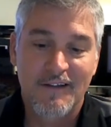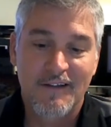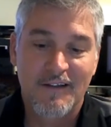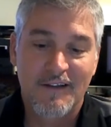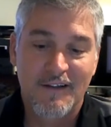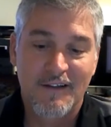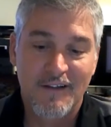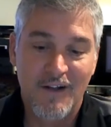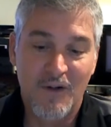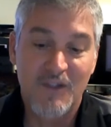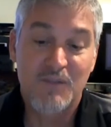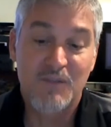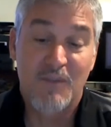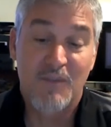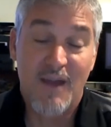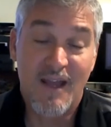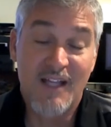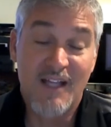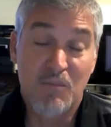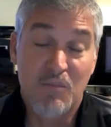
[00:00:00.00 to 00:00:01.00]

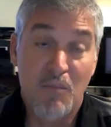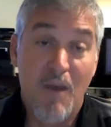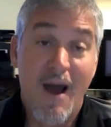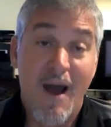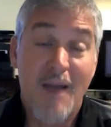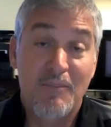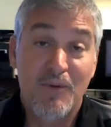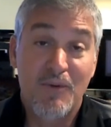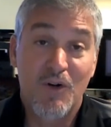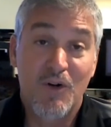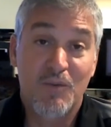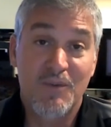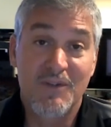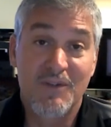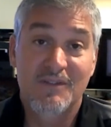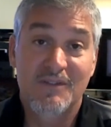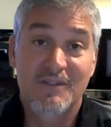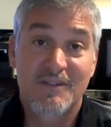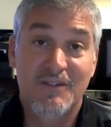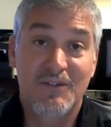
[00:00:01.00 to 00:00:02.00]
it's my
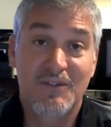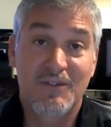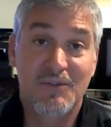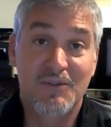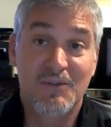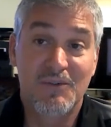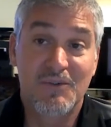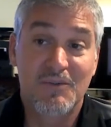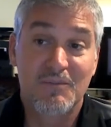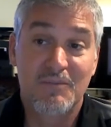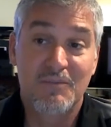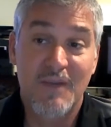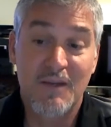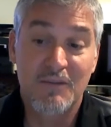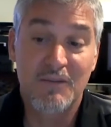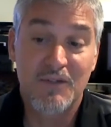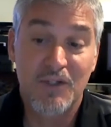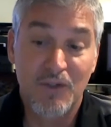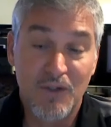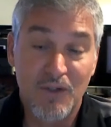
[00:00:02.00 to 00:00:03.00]
purpose to
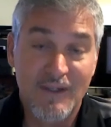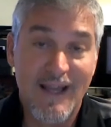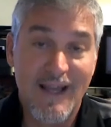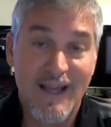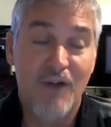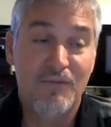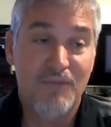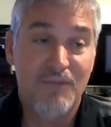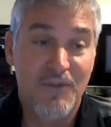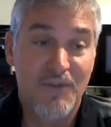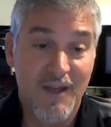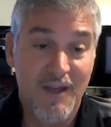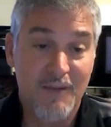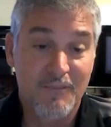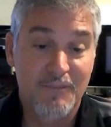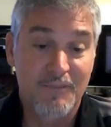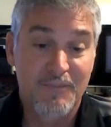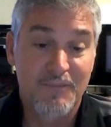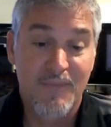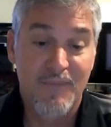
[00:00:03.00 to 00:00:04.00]
look out for
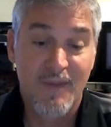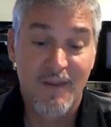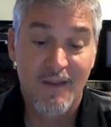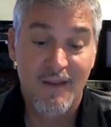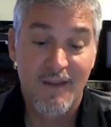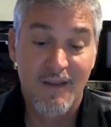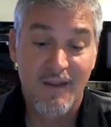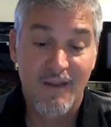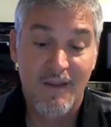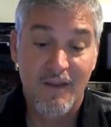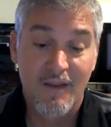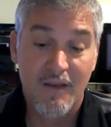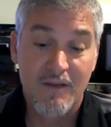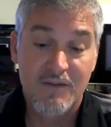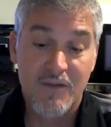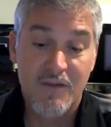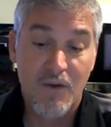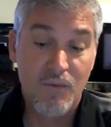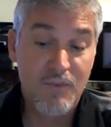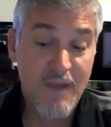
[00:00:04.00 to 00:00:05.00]
them.
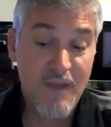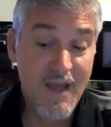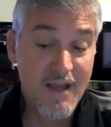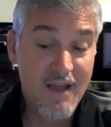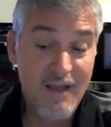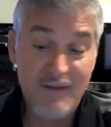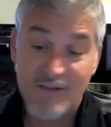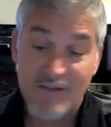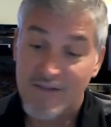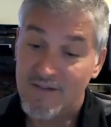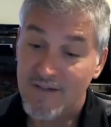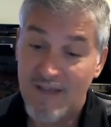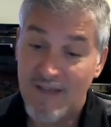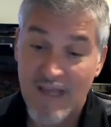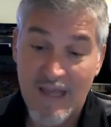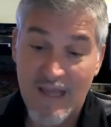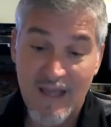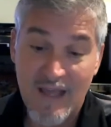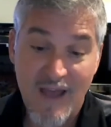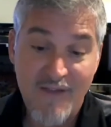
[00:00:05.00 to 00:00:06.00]
So
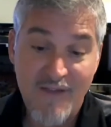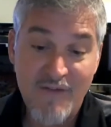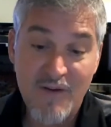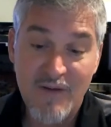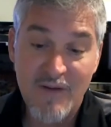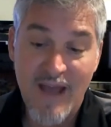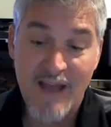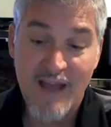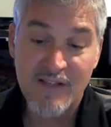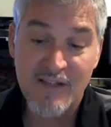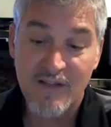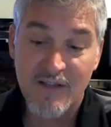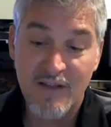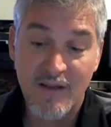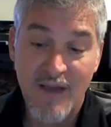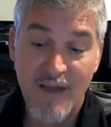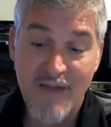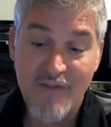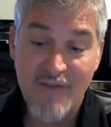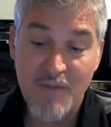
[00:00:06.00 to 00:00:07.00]

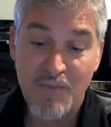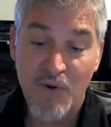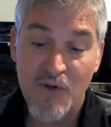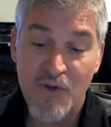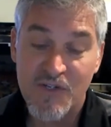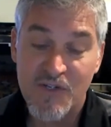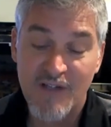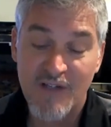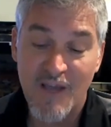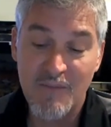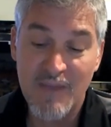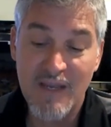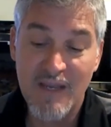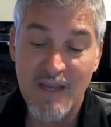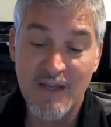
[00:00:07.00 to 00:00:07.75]
every person I meet,